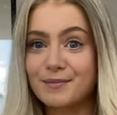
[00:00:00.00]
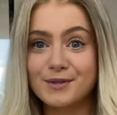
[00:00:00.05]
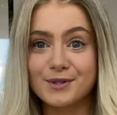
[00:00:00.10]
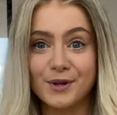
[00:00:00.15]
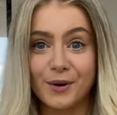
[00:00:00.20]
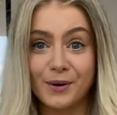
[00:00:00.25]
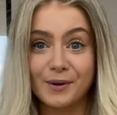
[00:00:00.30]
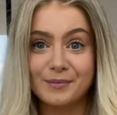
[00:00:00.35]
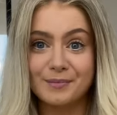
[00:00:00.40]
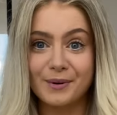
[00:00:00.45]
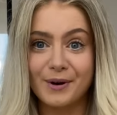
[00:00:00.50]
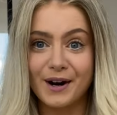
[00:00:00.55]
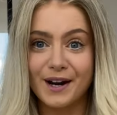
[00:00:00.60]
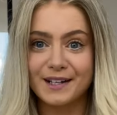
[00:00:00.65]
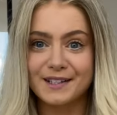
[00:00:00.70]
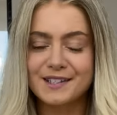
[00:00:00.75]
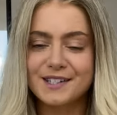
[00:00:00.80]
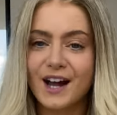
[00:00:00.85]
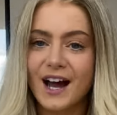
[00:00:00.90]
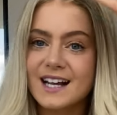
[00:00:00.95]
so
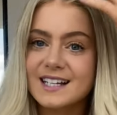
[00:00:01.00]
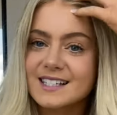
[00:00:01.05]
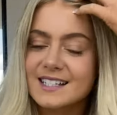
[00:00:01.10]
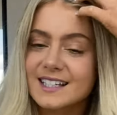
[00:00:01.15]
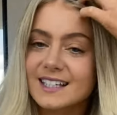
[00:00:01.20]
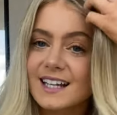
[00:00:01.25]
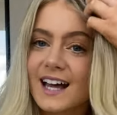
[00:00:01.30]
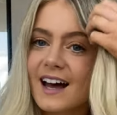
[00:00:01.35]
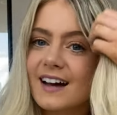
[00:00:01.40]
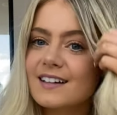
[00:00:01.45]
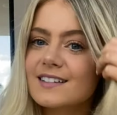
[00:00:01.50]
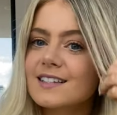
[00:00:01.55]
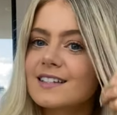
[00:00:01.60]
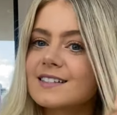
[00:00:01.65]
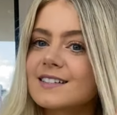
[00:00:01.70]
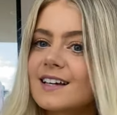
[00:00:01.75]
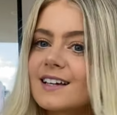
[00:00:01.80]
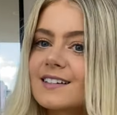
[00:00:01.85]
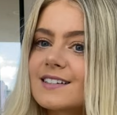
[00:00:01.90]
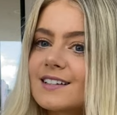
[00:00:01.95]
impressed. I did
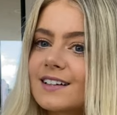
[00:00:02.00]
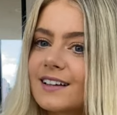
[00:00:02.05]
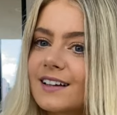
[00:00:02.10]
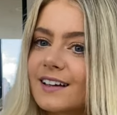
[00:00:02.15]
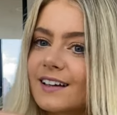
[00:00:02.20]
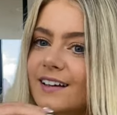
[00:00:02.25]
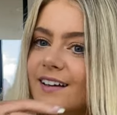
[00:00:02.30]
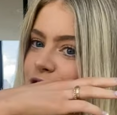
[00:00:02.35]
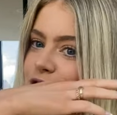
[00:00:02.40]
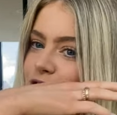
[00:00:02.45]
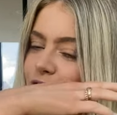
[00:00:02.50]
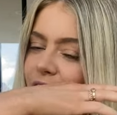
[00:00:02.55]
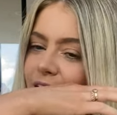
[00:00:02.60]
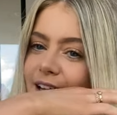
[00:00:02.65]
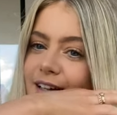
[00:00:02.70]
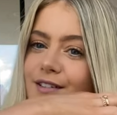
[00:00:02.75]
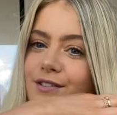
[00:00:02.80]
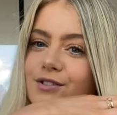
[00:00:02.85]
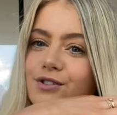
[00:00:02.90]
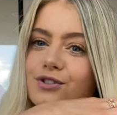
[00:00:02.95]
accidentally try
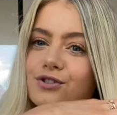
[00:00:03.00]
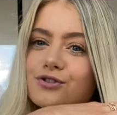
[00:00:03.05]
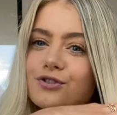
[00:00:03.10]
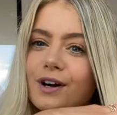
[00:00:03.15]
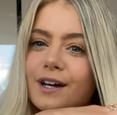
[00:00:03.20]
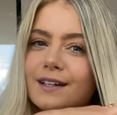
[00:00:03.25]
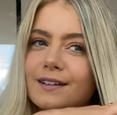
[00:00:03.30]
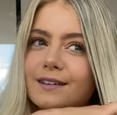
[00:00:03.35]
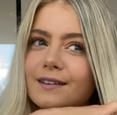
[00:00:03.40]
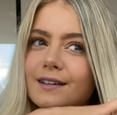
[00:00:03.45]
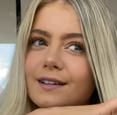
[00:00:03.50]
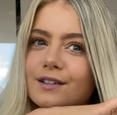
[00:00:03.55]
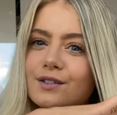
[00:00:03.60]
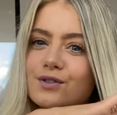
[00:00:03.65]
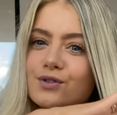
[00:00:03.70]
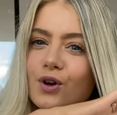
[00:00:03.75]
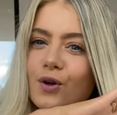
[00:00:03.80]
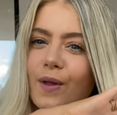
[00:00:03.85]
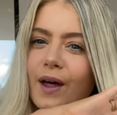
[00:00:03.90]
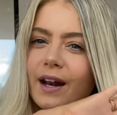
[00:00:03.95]
and straighten this
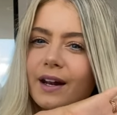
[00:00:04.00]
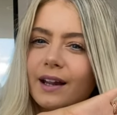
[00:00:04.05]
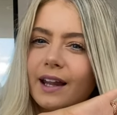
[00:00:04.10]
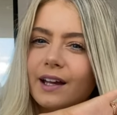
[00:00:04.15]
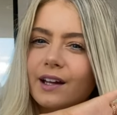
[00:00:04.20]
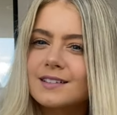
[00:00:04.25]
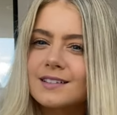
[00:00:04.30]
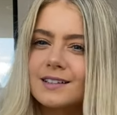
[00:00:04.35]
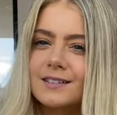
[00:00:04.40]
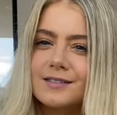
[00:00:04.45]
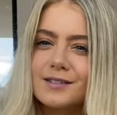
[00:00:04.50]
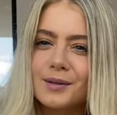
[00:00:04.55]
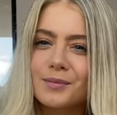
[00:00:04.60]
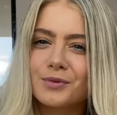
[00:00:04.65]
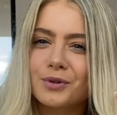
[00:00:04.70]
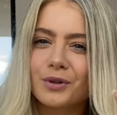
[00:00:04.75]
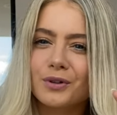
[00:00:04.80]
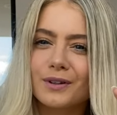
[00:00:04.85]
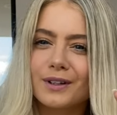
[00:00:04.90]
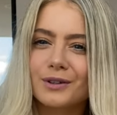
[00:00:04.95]
so that it like did some
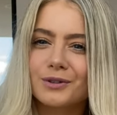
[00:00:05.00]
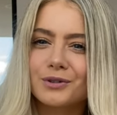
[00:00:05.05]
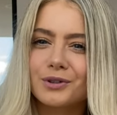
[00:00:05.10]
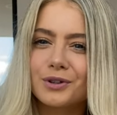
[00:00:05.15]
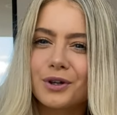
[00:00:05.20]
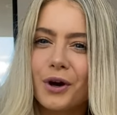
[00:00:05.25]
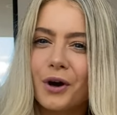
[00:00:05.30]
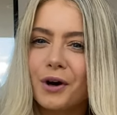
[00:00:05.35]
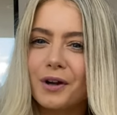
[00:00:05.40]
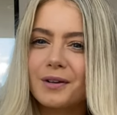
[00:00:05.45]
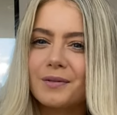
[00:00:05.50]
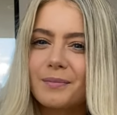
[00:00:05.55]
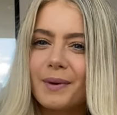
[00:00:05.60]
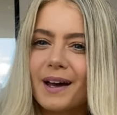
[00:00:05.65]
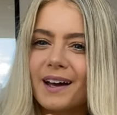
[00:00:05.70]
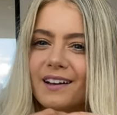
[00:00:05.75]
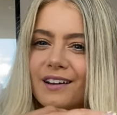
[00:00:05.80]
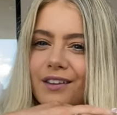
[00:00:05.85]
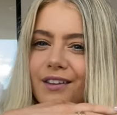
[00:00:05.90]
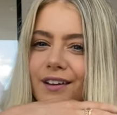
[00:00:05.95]
sort of little curtain
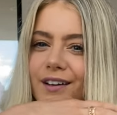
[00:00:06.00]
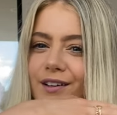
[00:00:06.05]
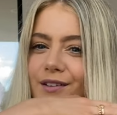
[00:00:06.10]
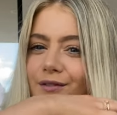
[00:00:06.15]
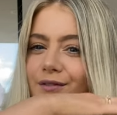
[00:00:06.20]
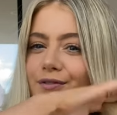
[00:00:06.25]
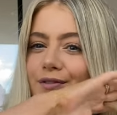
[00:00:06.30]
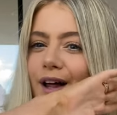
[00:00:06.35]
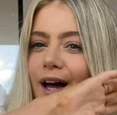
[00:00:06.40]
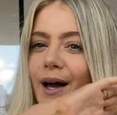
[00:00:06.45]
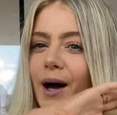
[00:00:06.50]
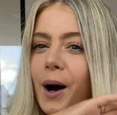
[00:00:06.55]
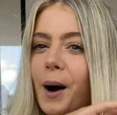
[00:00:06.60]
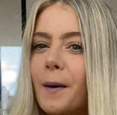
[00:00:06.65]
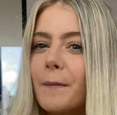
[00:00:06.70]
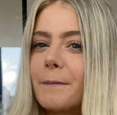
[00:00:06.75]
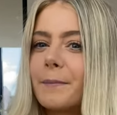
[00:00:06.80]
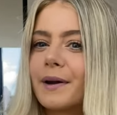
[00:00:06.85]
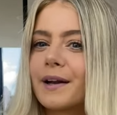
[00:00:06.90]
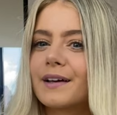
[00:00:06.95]
bang thing and fly
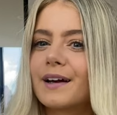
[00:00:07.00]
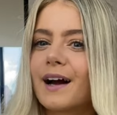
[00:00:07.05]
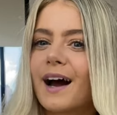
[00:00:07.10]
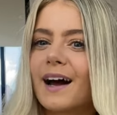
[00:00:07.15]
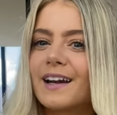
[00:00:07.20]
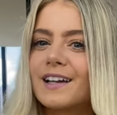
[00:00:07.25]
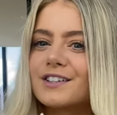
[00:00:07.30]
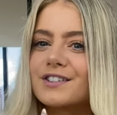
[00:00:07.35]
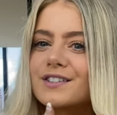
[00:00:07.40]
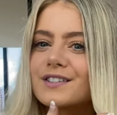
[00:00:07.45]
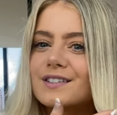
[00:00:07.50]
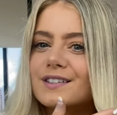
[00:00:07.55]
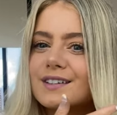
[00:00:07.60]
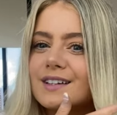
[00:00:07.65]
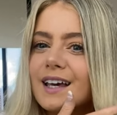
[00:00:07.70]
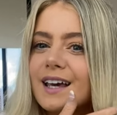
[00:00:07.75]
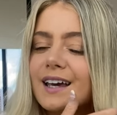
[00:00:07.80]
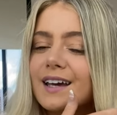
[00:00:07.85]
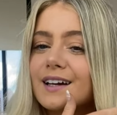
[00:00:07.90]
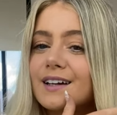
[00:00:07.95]
up, but it kind of just
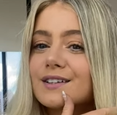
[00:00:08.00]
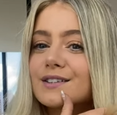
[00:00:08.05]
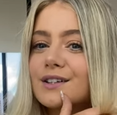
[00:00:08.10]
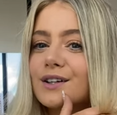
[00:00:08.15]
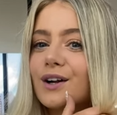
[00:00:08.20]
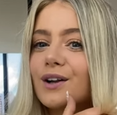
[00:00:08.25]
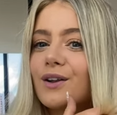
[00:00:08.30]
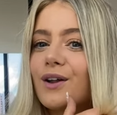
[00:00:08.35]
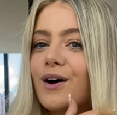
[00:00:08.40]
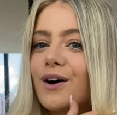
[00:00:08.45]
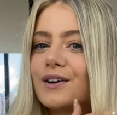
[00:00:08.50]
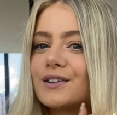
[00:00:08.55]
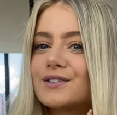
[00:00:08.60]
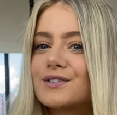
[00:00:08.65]
kinked it a lot,